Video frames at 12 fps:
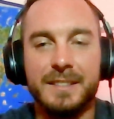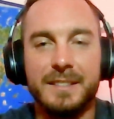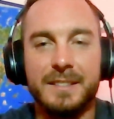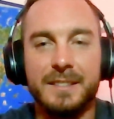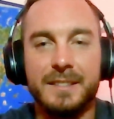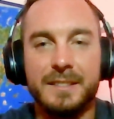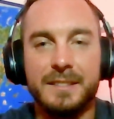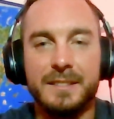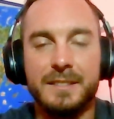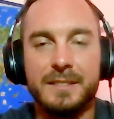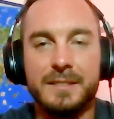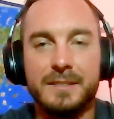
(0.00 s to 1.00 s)

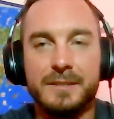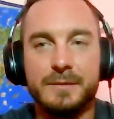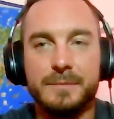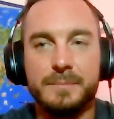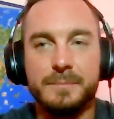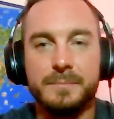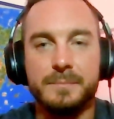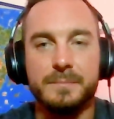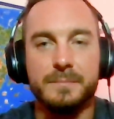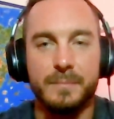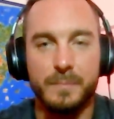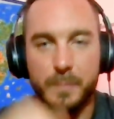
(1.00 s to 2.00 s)

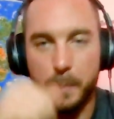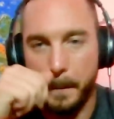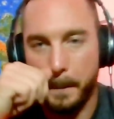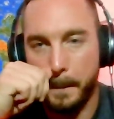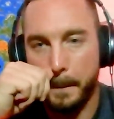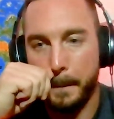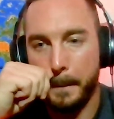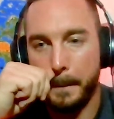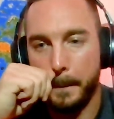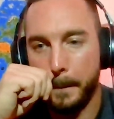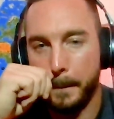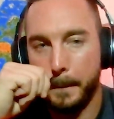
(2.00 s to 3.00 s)

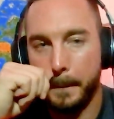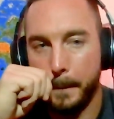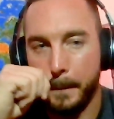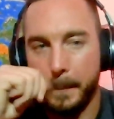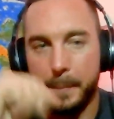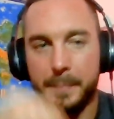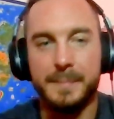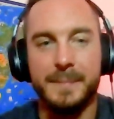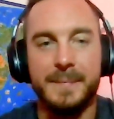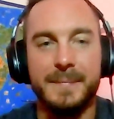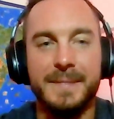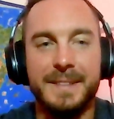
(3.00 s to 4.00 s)

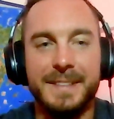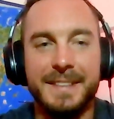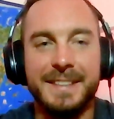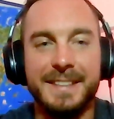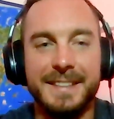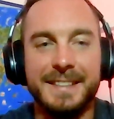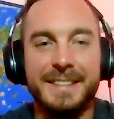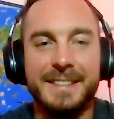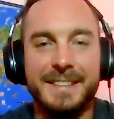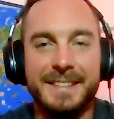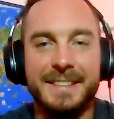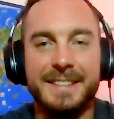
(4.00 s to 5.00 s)

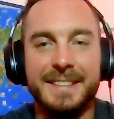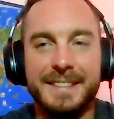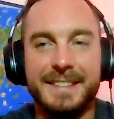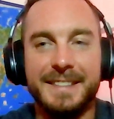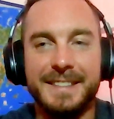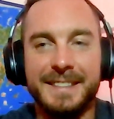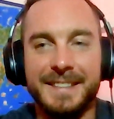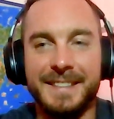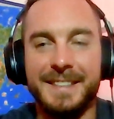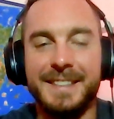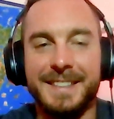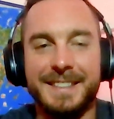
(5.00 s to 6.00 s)

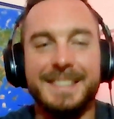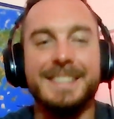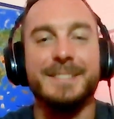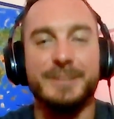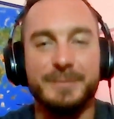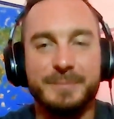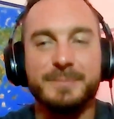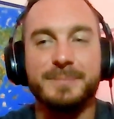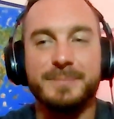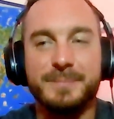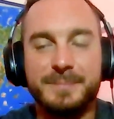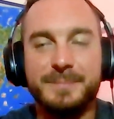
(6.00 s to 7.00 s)

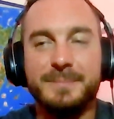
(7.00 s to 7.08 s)
The person shown says nothing.